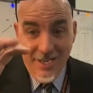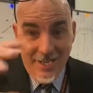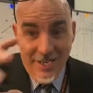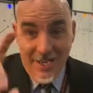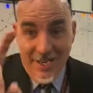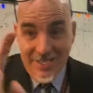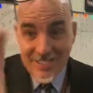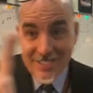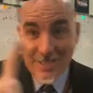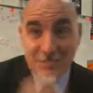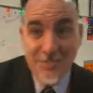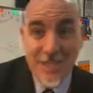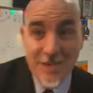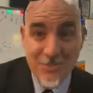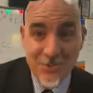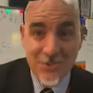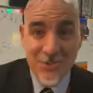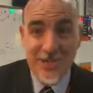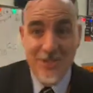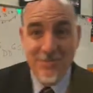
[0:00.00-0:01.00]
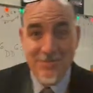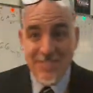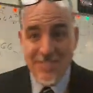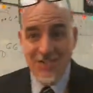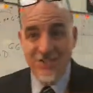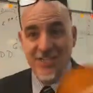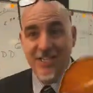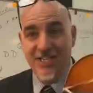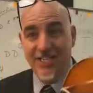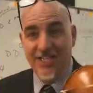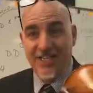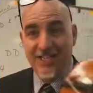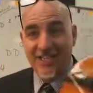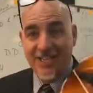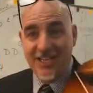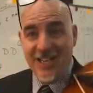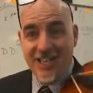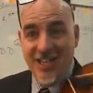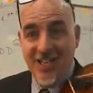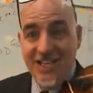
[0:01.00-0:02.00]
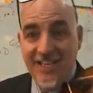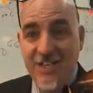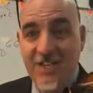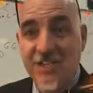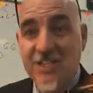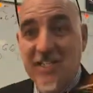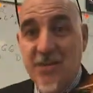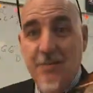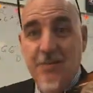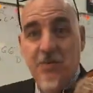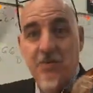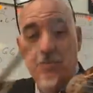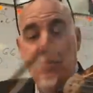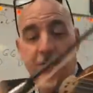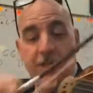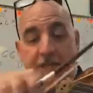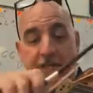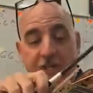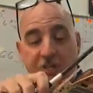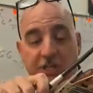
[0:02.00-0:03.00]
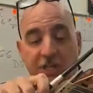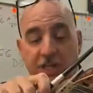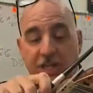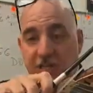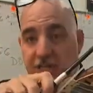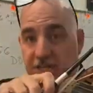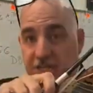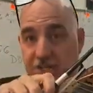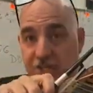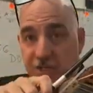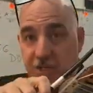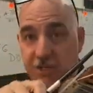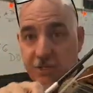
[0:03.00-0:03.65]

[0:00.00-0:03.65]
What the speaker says: Sometimes when I'm teaching and like I hear some of you play and you're like this, you're